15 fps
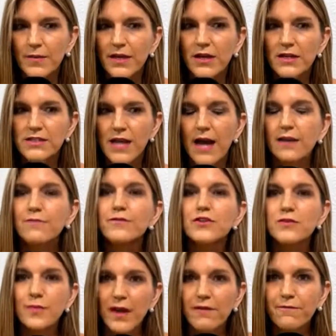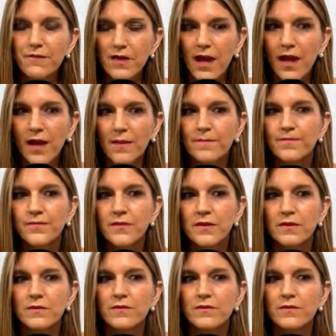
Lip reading: because out of respect for them,